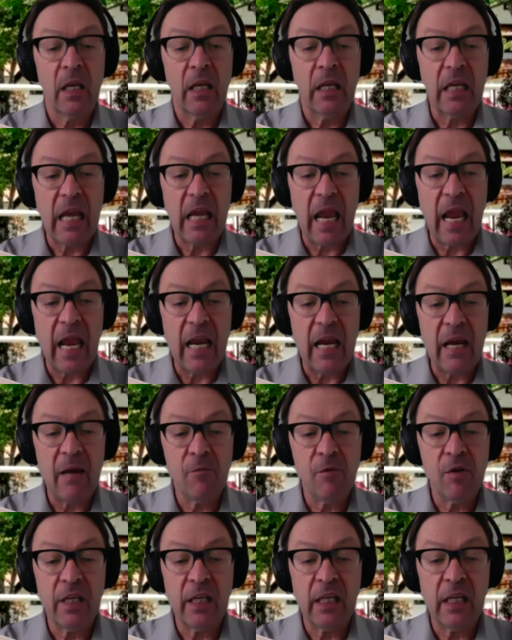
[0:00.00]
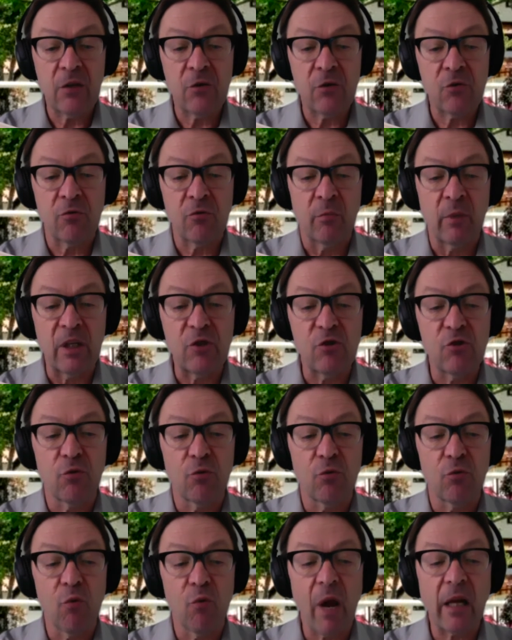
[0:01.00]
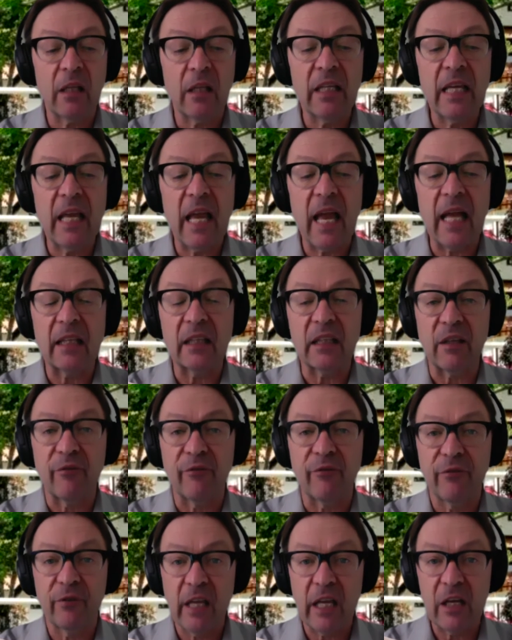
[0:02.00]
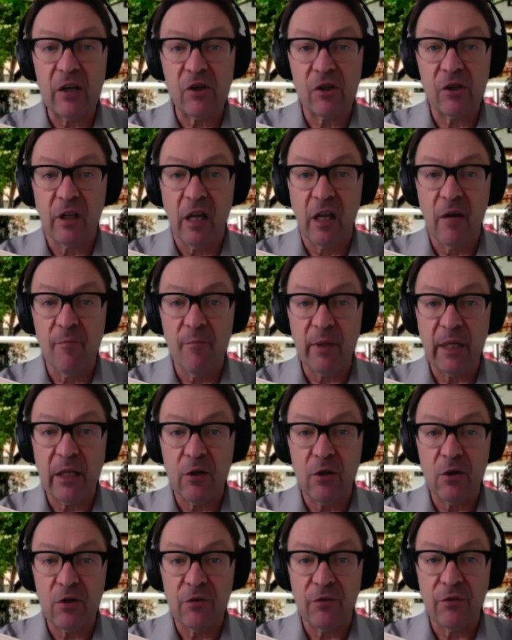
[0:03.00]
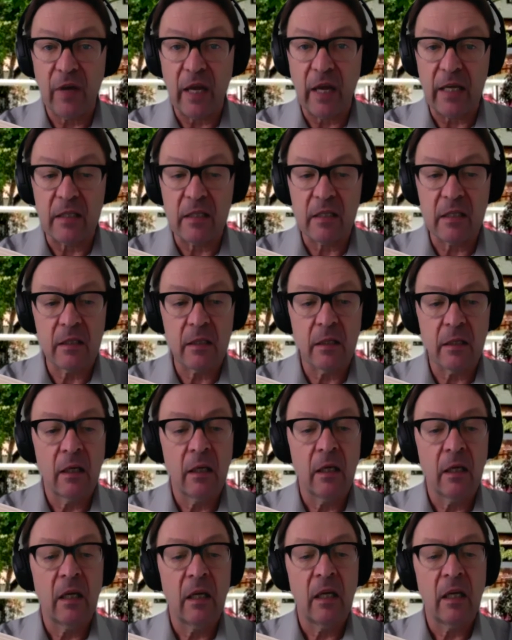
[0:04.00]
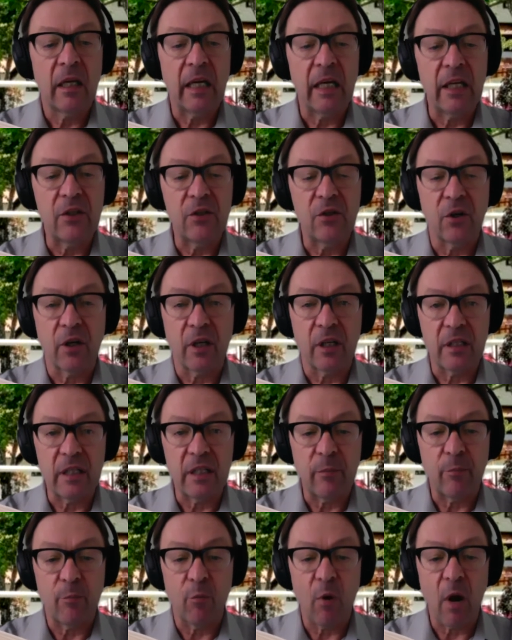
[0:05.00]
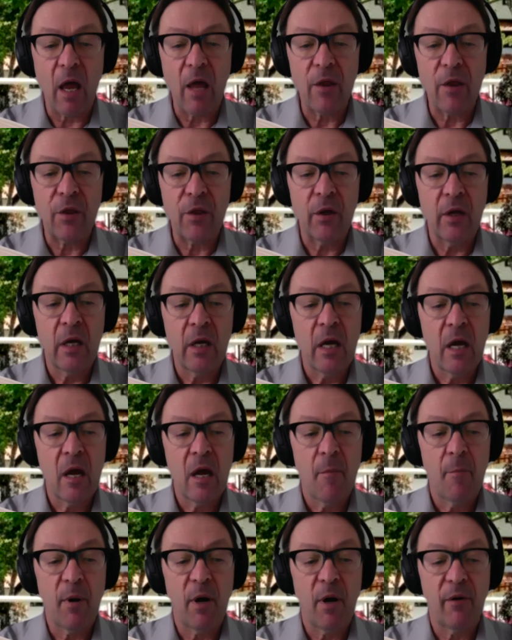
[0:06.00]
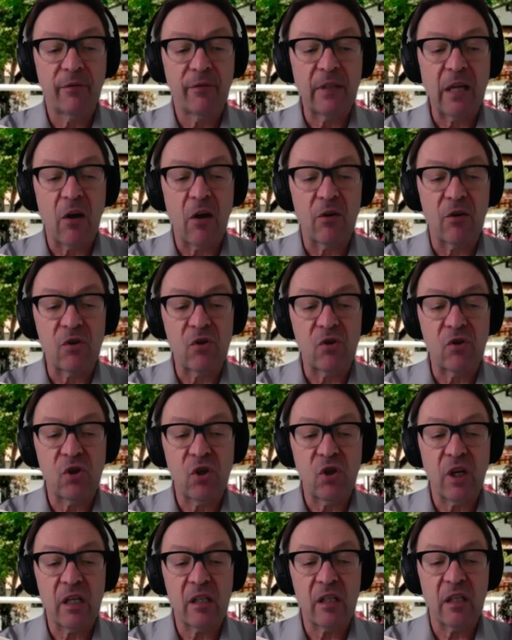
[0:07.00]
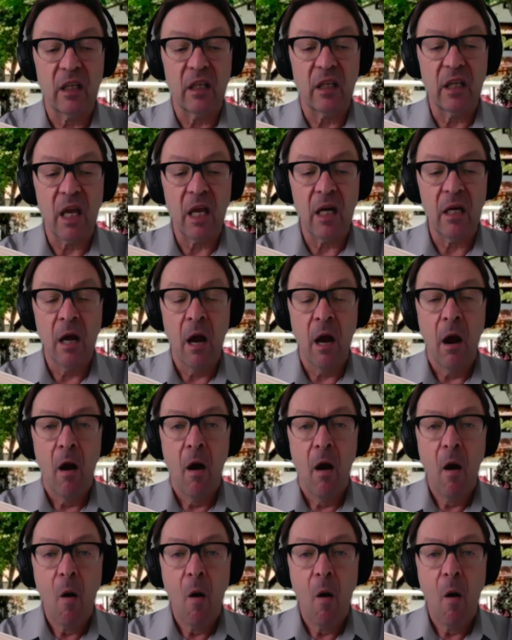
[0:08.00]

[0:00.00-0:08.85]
He aimed the instrument directly at the flesh lump eater's face. He took a deep breath, puffed out his cheeks, and then